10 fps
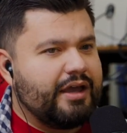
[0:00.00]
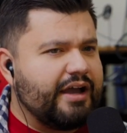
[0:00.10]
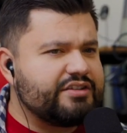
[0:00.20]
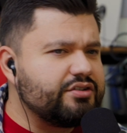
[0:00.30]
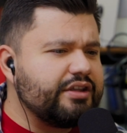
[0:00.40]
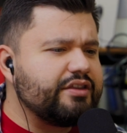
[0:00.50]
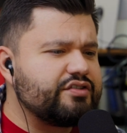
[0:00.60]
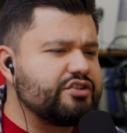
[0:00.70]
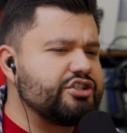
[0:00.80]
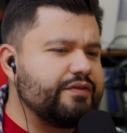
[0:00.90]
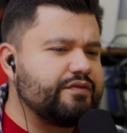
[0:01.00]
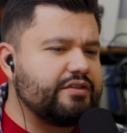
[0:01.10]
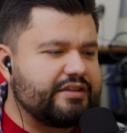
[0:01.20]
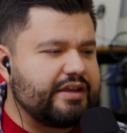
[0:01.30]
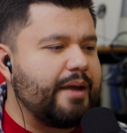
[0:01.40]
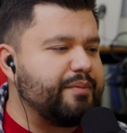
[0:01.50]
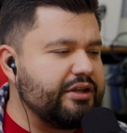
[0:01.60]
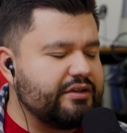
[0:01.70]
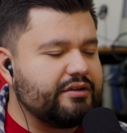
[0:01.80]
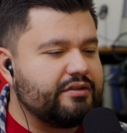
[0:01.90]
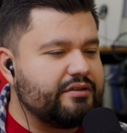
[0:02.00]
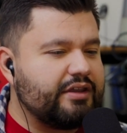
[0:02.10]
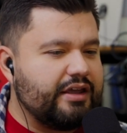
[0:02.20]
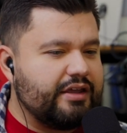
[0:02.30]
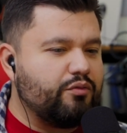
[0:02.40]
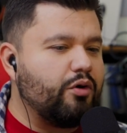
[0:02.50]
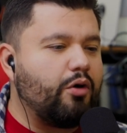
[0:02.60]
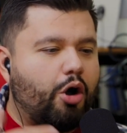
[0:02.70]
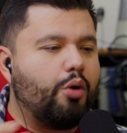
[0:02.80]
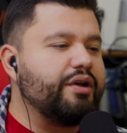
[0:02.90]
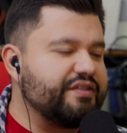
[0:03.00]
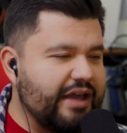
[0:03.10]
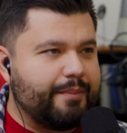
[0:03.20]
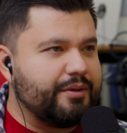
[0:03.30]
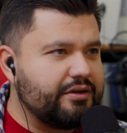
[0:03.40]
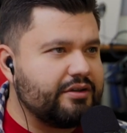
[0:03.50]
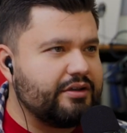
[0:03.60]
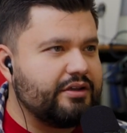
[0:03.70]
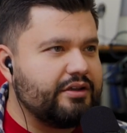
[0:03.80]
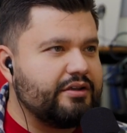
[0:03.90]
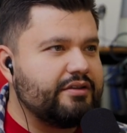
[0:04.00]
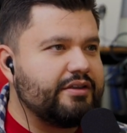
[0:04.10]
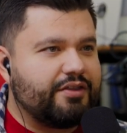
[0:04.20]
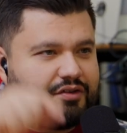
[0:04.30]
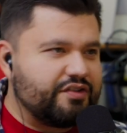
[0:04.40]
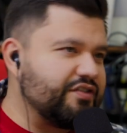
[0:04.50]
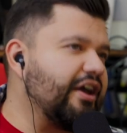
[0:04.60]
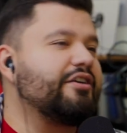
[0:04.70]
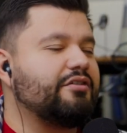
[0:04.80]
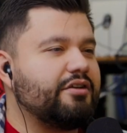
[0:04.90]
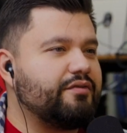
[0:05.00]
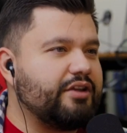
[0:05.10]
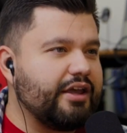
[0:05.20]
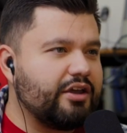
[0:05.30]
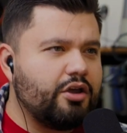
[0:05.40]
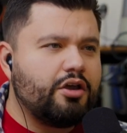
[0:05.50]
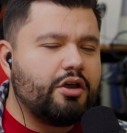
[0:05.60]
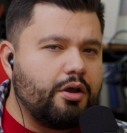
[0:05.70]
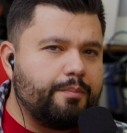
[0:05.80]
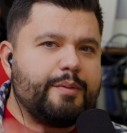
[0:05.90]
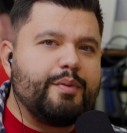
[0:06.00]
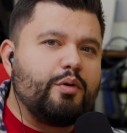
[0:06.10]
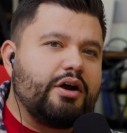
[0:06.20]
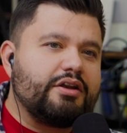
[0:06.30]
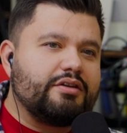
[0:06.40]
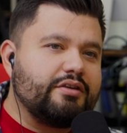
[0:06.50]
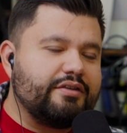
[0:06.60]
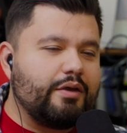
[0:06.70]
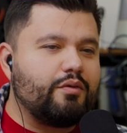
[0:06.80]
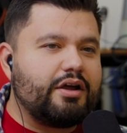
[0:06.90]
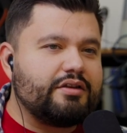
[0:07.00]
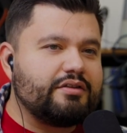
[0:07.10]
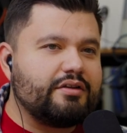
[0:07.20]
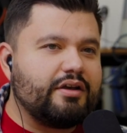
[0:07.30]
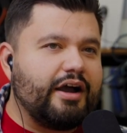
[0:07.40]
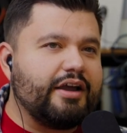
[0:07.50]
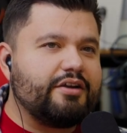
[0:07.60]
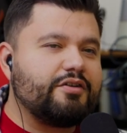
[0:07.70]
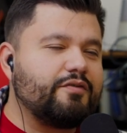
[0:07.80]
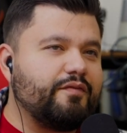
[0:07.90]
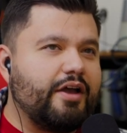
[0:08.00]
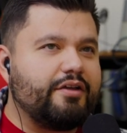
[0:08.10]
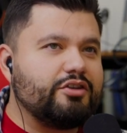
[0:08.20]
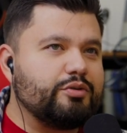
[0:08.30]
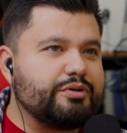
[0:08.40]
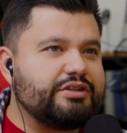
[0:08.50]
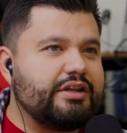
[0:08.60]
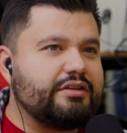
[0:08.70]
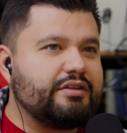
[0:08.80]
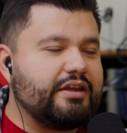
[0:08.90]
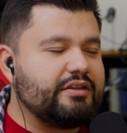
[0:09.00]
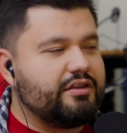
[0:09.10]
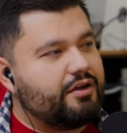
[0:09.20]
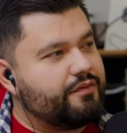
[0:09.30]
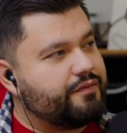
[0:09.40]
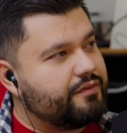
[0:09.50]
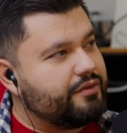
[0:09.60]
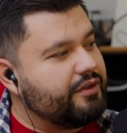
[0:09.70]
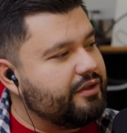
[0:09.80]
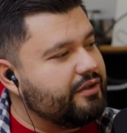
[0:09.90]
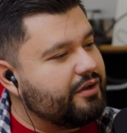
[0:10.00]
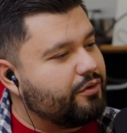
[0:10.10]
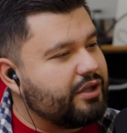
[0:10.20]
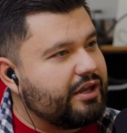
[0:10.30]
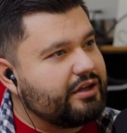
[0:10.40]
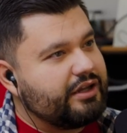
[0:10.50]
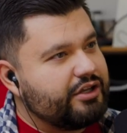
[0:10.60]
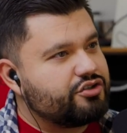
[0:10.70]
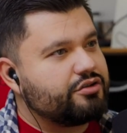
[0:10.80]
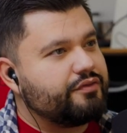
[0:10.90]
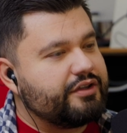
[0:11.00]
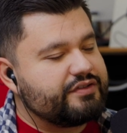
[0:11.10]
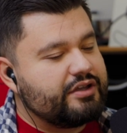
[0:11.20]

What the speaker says: I still think there's a shift that's happening that will always happen. That there's a cycle of like, people want higher value, but then they love the organic nature of this.